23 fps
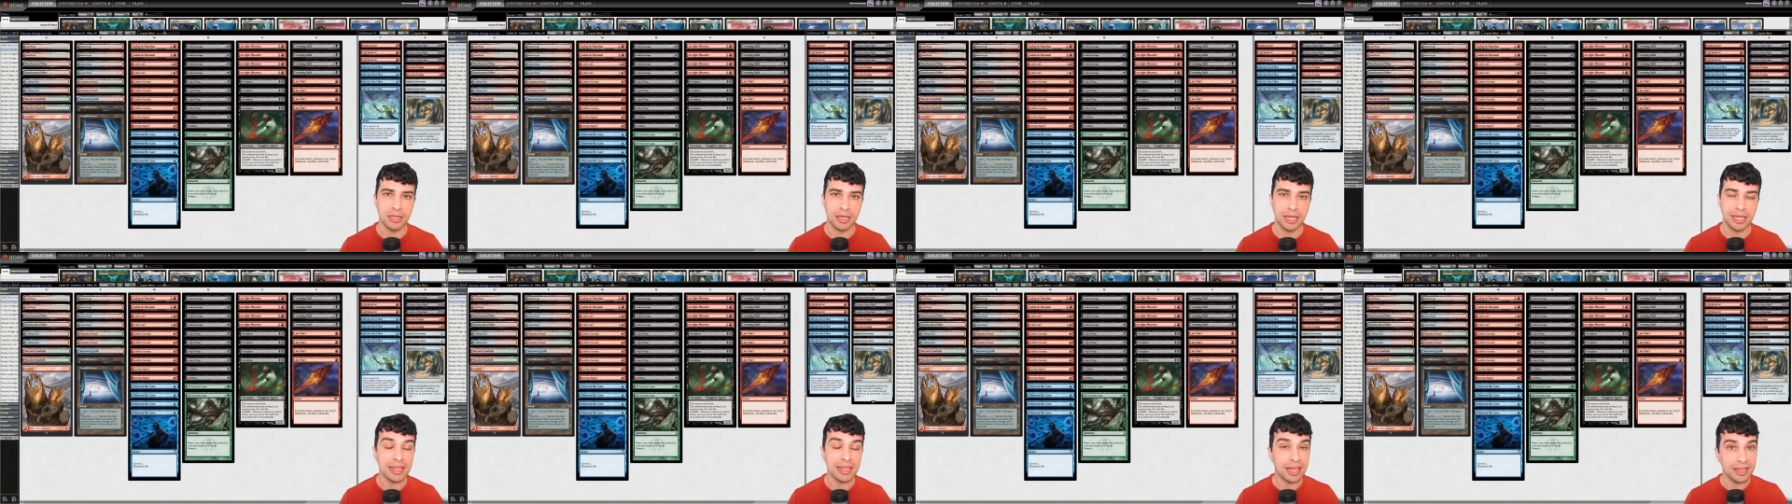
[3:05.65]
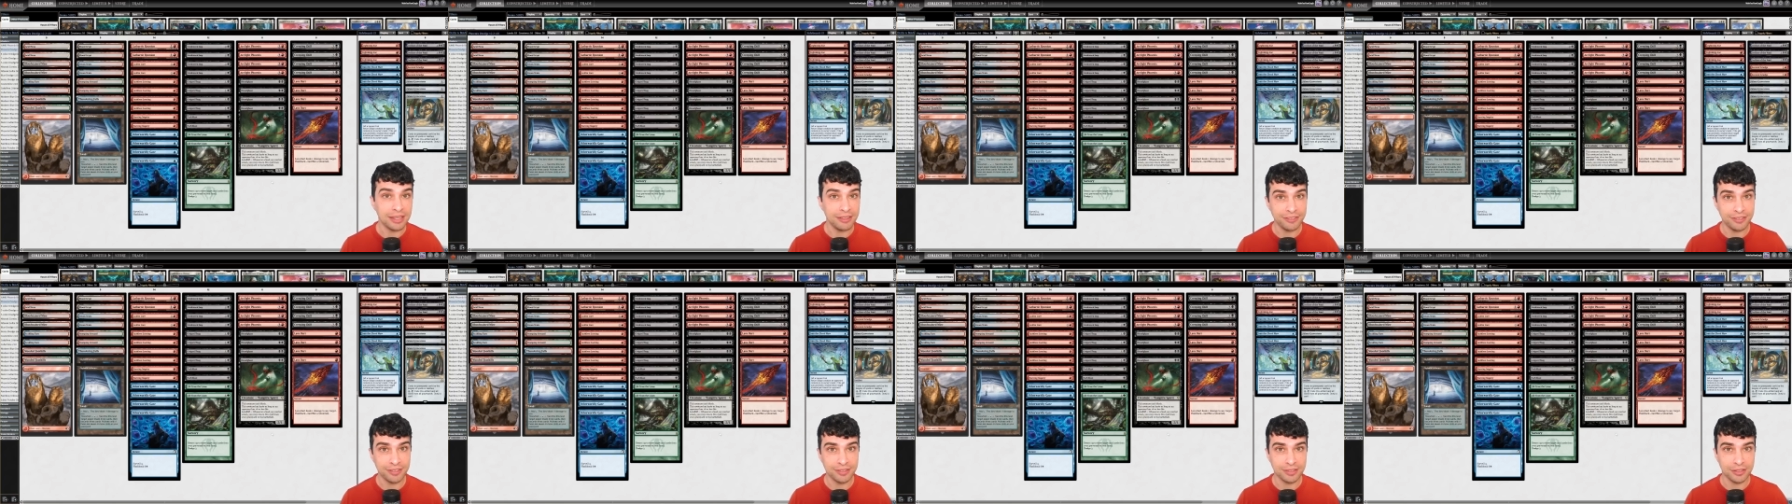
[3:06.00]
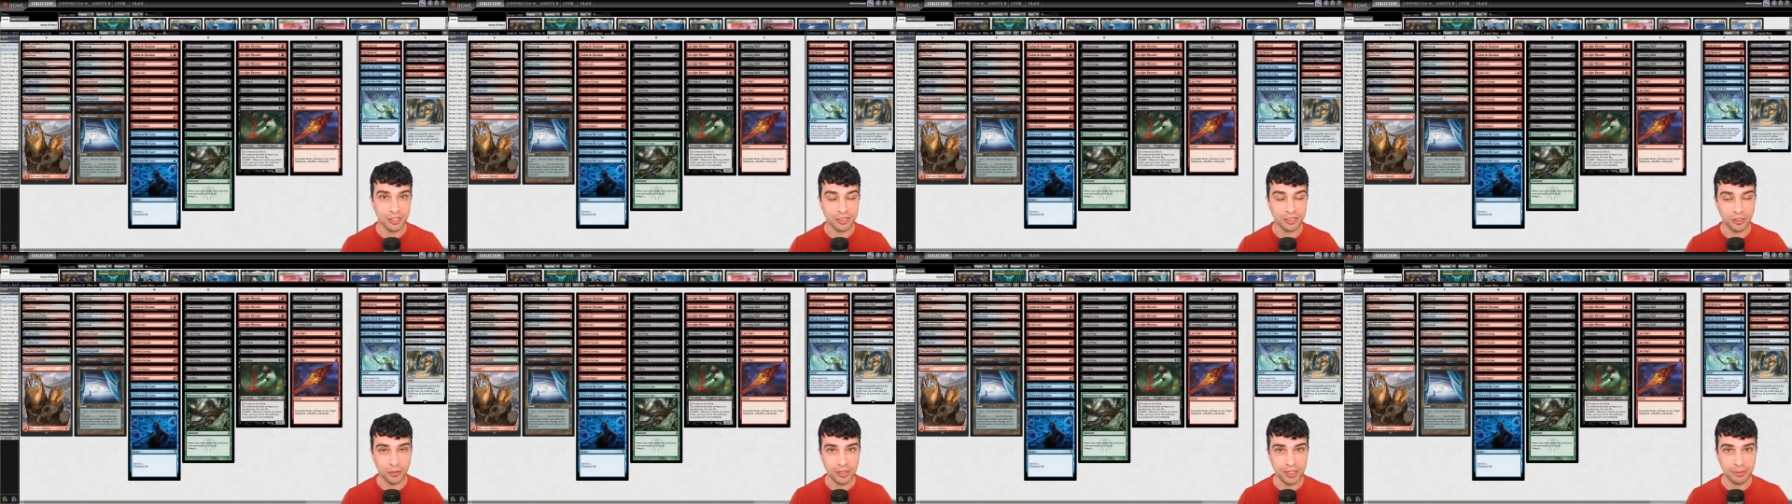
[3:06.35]
in life,
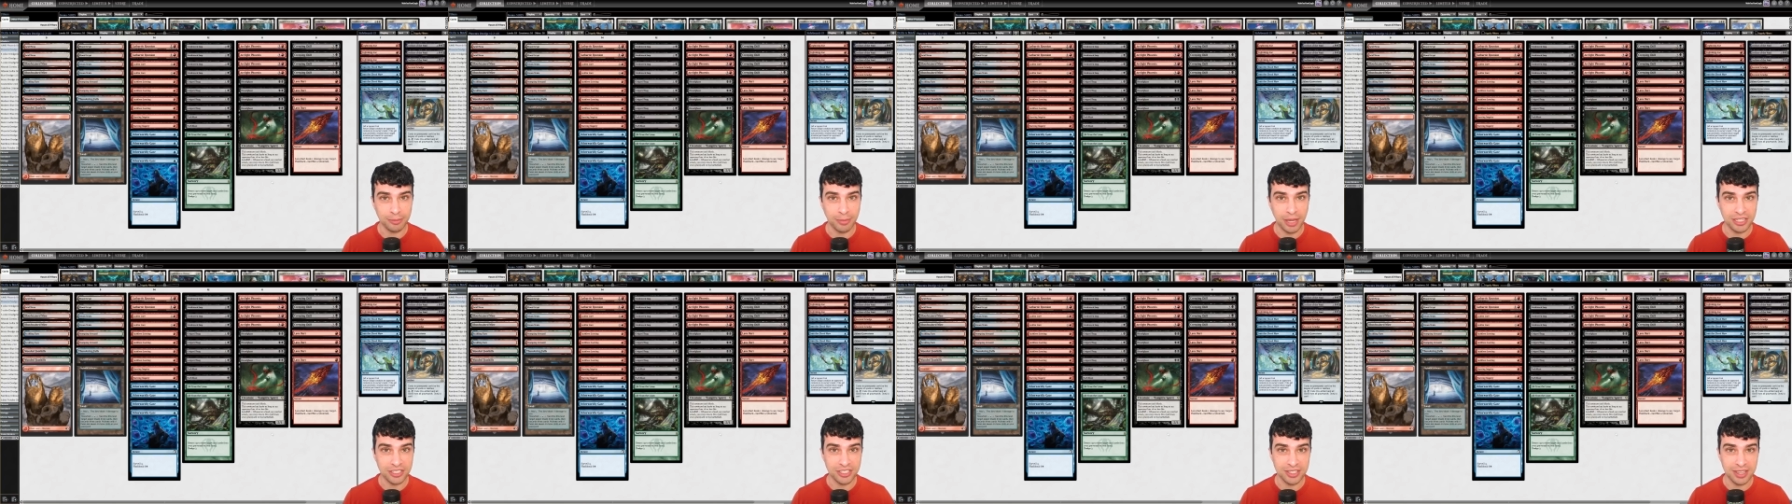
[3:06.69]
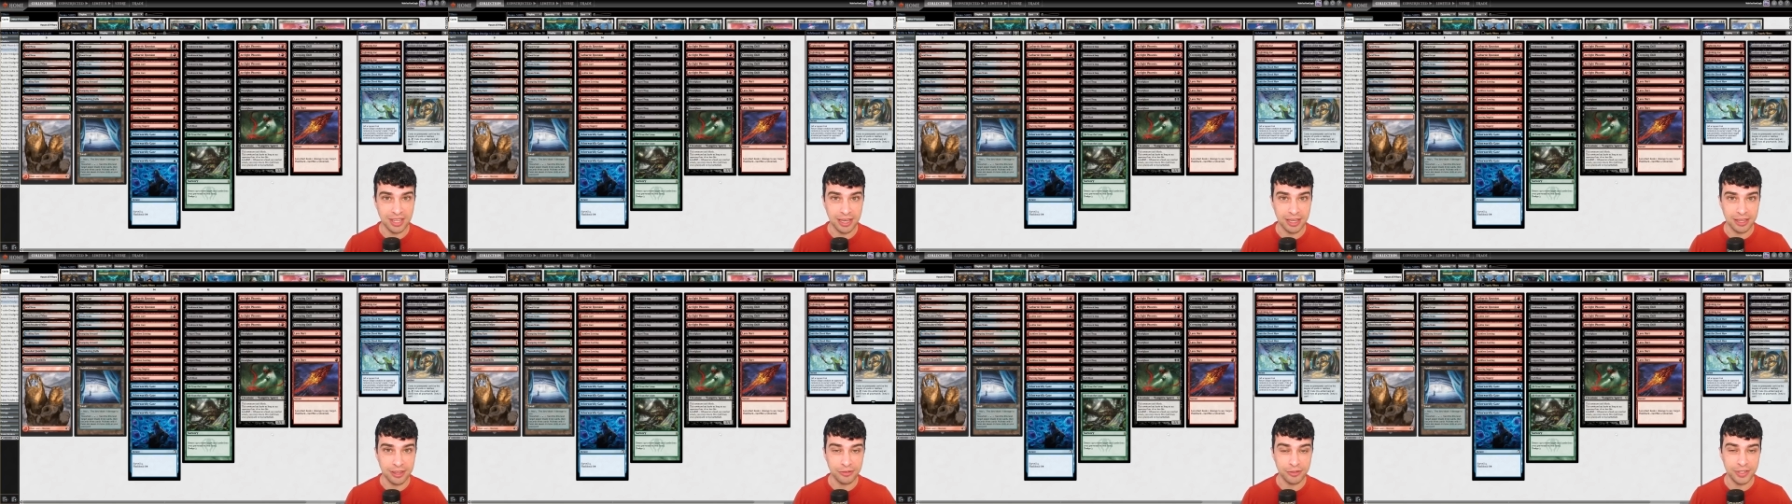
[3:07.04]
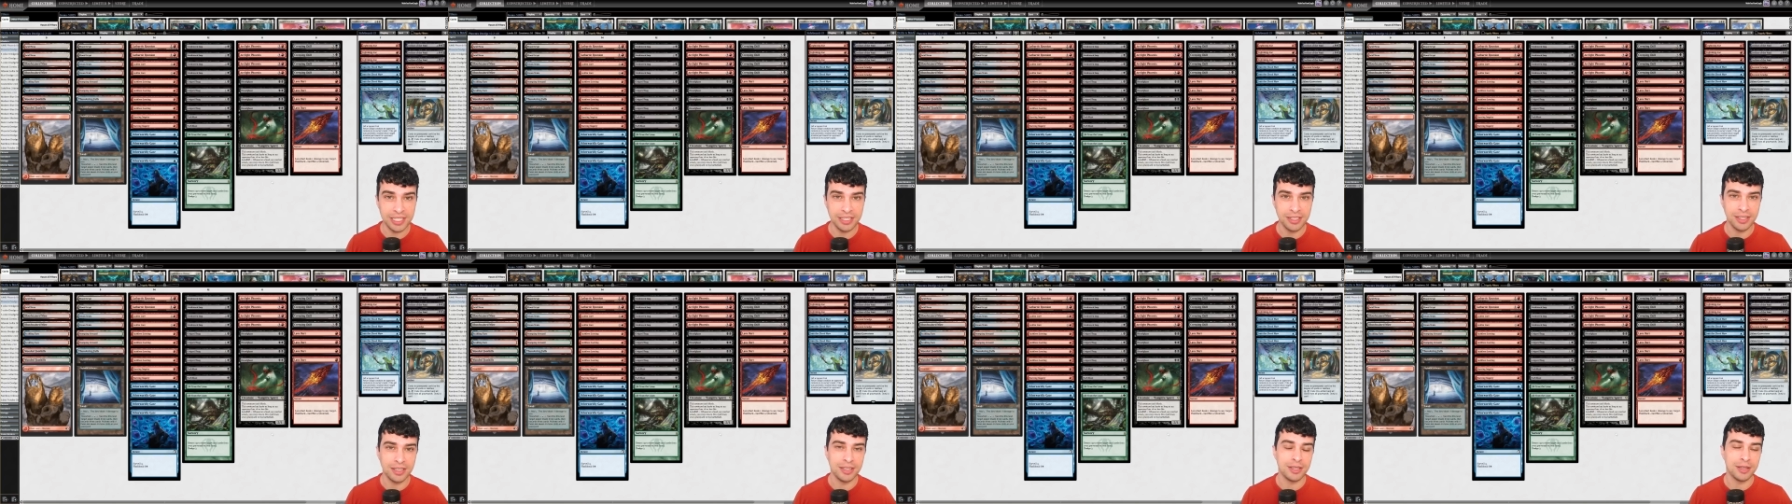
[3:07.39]
not only in Magic the Gathering,